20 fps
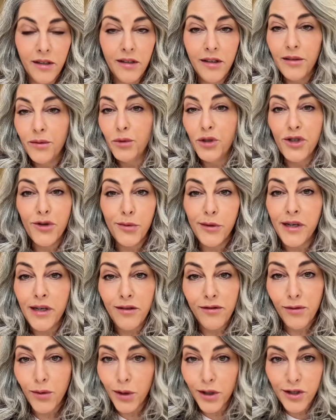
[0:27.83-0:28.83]
which
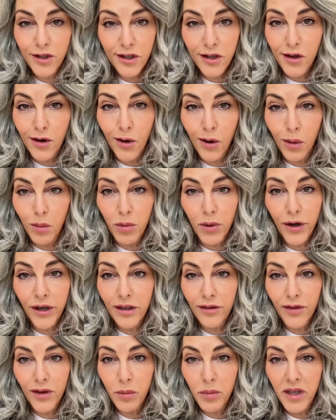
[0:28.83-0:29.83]
reinforced the whole point
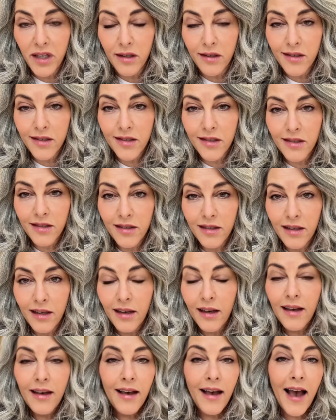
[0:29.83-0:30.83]
of the piece.
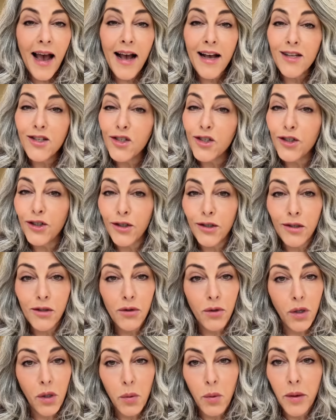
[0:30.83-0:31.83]
As a girl or
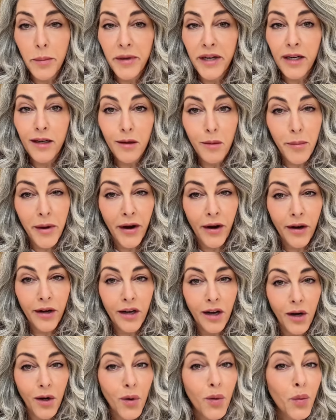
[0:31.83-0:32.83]
a woman in
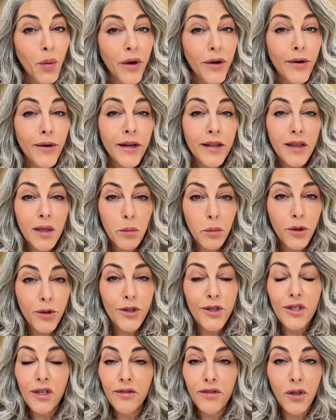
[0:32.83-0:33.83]
America, we're at the
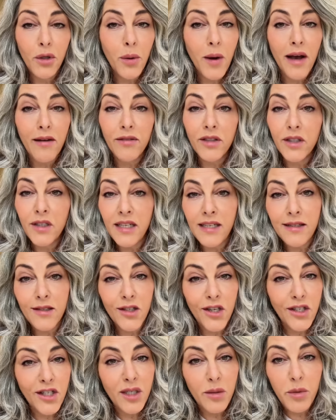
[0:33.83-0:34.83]
mercy of whoever needs
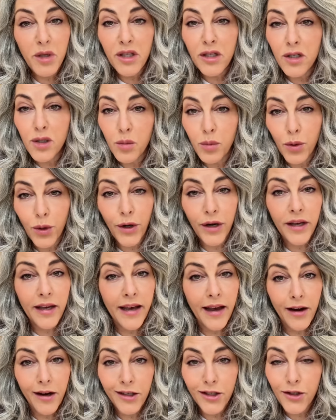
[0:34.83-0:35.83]
us to be the supporting
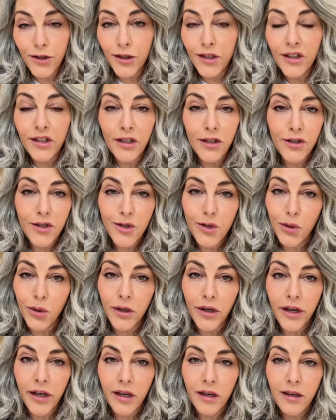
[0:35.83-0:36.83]
character in their
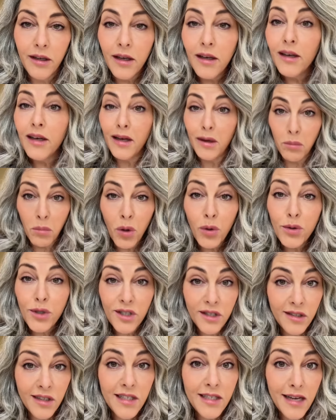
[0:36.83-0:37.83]
story. And most
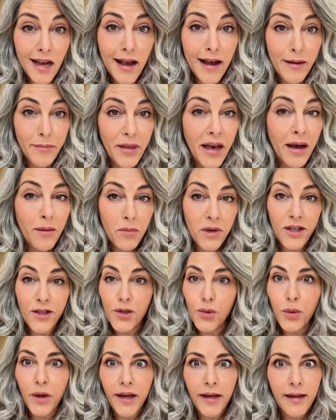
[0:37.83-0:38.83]
of the time, that means
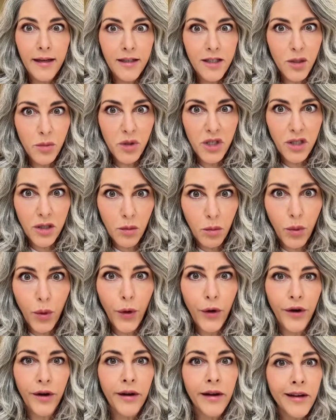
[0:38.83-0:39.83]
we need to be
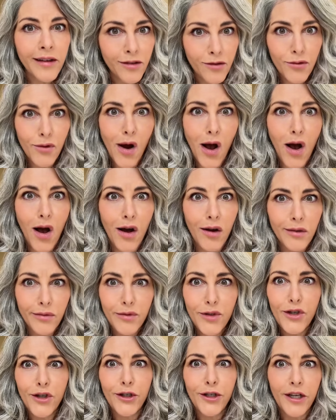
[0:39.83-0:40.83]
subordinate, wrong,
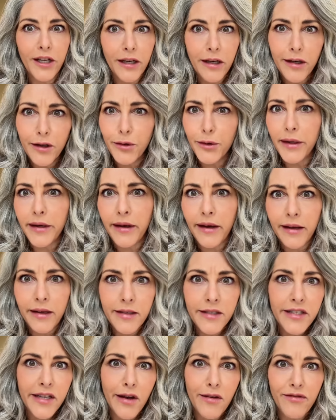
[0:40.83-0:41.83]
dirty, greedy,
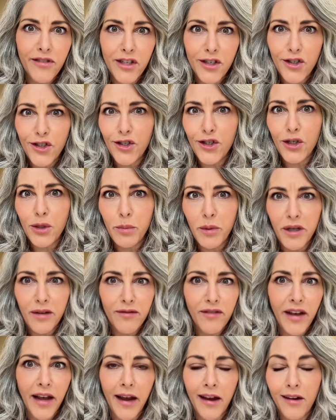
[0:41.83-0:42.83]
selfish, stupid,
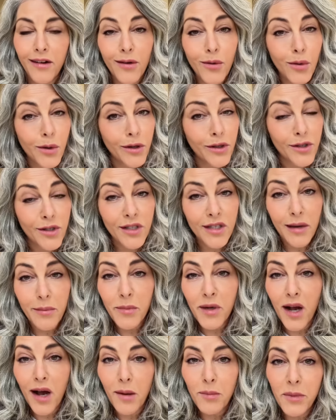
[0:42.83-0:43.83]
vain, or some
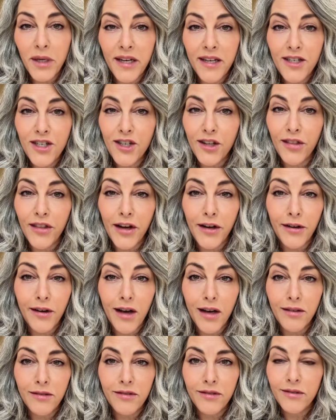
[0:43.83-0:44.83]
combination
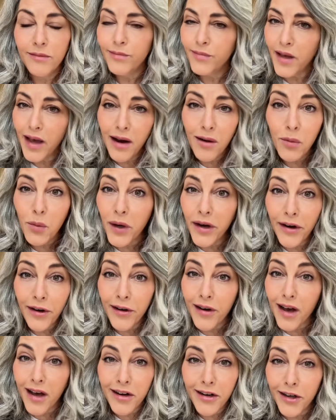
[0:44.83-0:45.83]
thereof. And we are
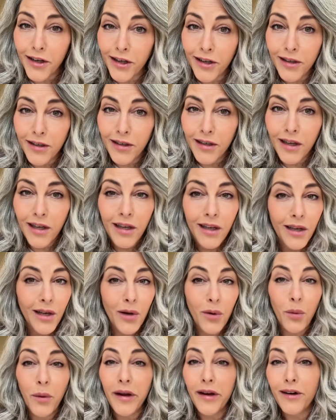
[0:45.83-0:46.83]
not her.
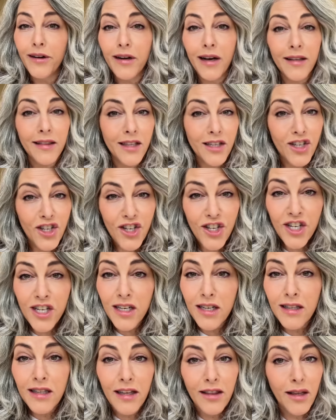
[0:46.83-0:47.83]
We are not the she
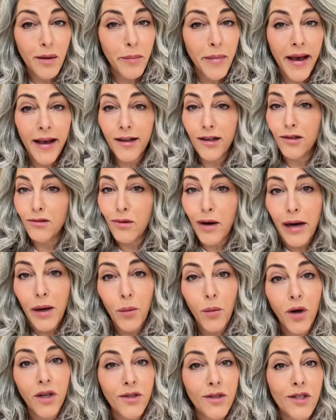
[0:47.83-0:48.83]
that the MAGA right
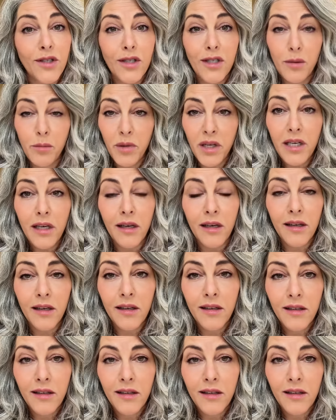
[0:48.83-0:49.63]
wants us to be.